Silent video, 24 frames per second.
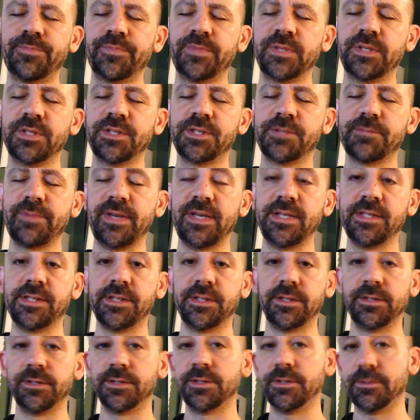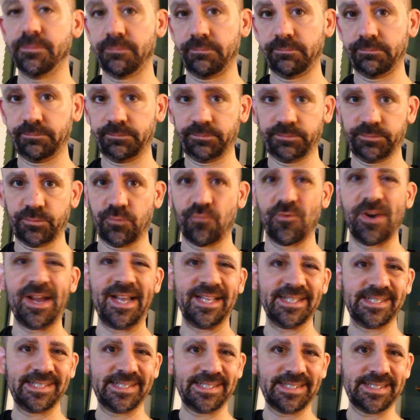spaces,
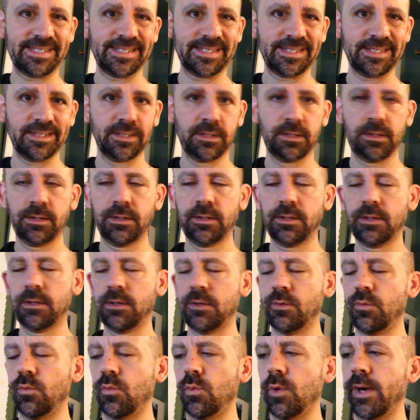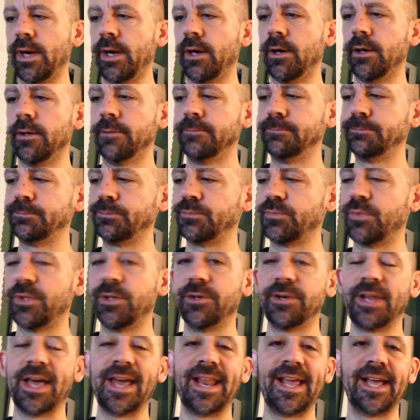rests, where
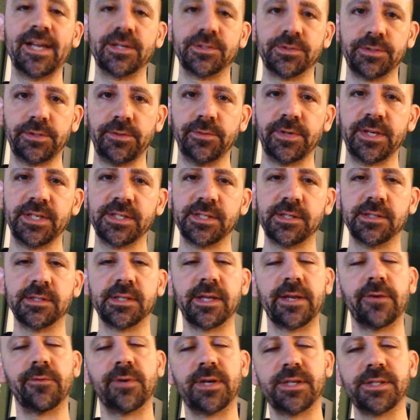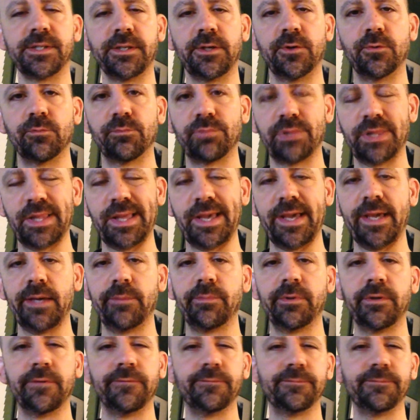they're not actually rests, because on a rest you don't play, but it